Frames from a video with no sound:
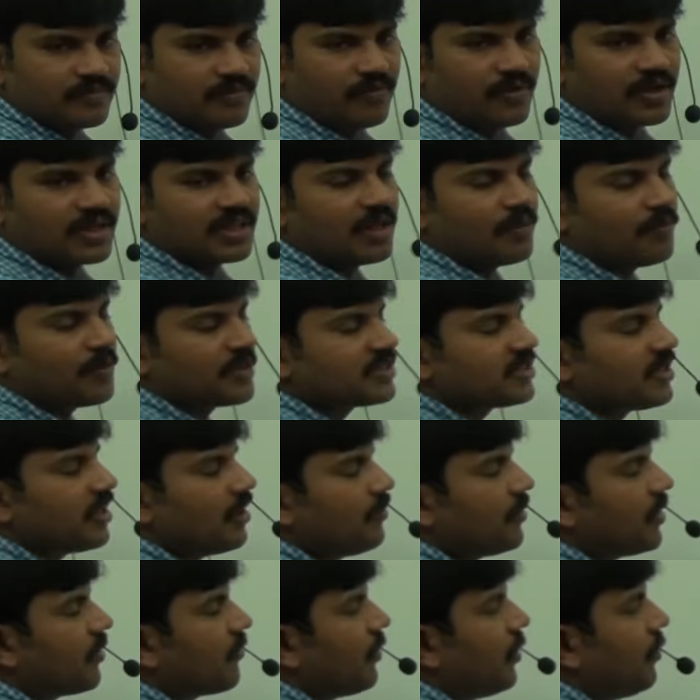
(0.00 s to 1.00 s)
what is the first
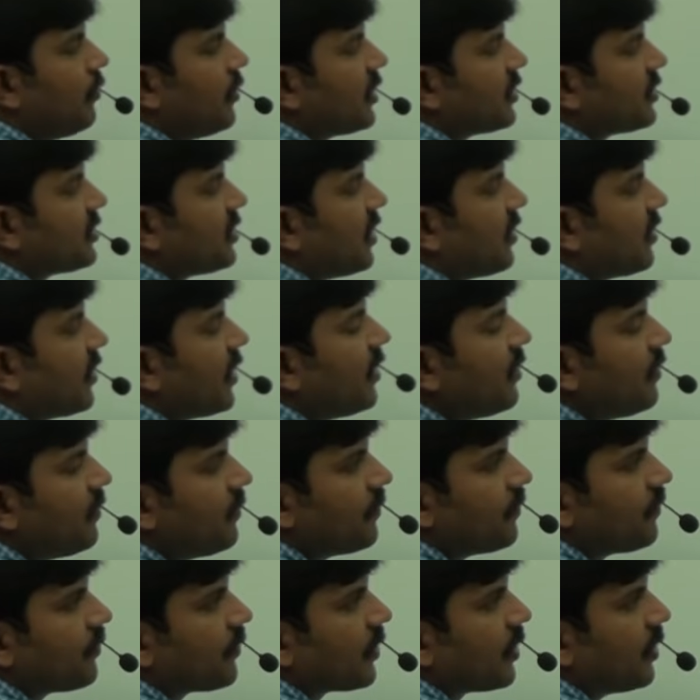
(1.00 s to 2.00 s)
element will be inserted?
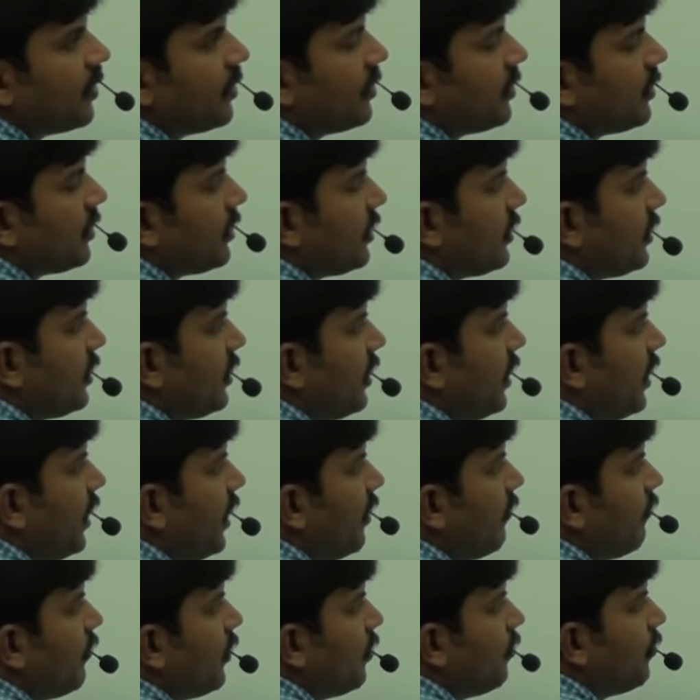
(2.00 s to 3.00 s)

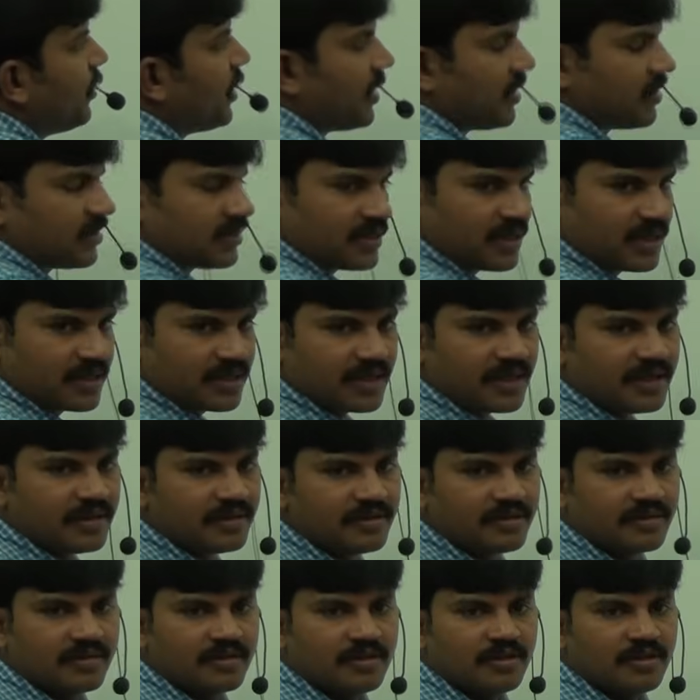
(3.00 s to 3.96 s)
A will be inserted.